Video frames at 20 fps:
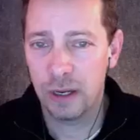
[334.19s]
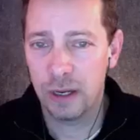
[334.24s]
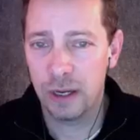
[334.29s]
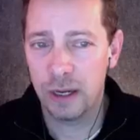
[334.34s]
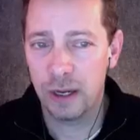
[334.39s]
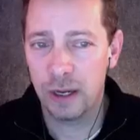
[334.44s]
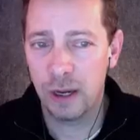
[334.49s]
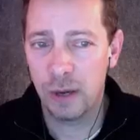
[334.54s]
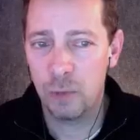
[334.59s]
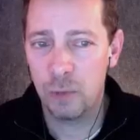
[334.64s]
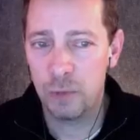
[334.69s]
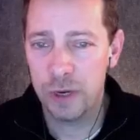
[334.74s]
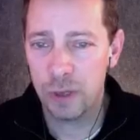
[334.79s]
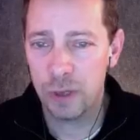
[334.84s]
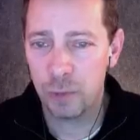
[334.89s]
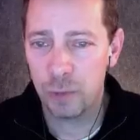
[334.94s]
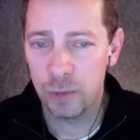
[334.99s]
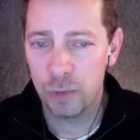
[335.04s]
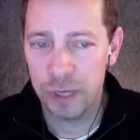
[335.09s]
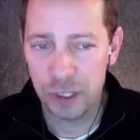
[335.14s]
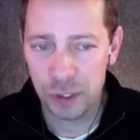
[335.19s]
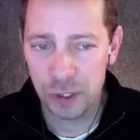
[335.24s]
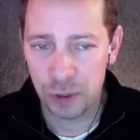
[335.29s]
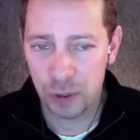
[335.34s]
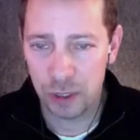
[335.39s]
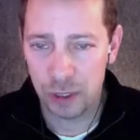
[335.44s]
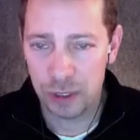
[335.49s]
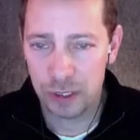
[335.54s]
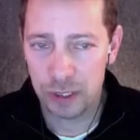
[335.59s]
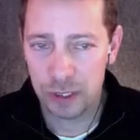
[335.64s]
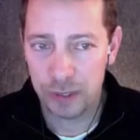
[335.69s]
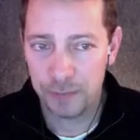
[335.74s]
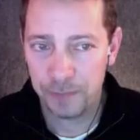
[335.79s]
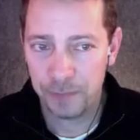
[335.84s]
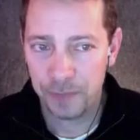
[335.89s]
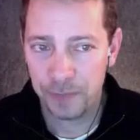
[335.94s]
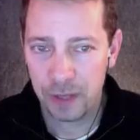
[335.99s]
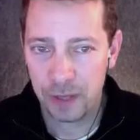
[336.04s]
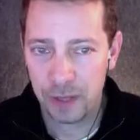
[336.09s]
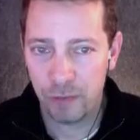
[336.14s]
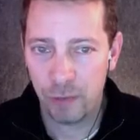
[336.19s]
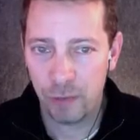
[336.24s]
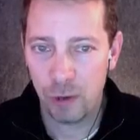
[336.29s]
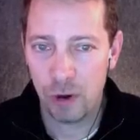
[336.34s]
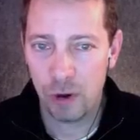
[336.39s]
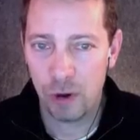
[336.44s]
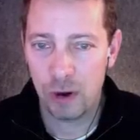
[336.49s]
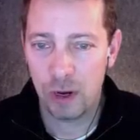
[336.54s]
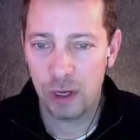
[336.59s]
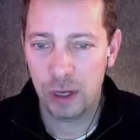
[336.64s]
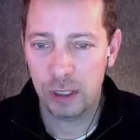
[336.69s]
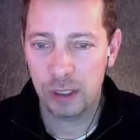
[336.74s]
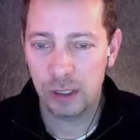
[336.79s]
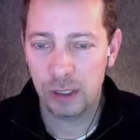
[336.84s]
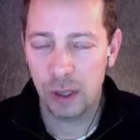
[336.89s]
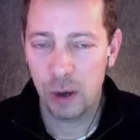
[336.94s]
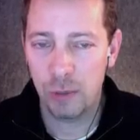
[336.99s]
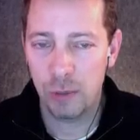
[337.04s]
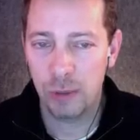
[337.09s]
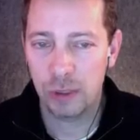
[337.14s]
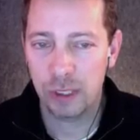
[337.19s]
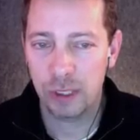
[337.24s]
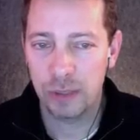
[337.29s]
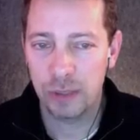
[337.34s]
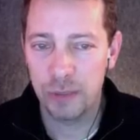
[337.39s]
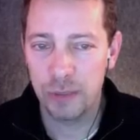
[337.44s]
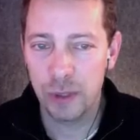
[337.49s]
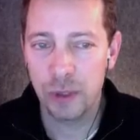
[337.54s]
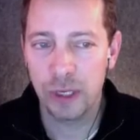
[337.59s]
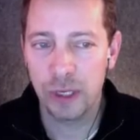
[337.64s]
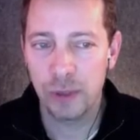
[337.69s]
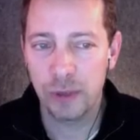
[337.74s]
a real resource for a global community.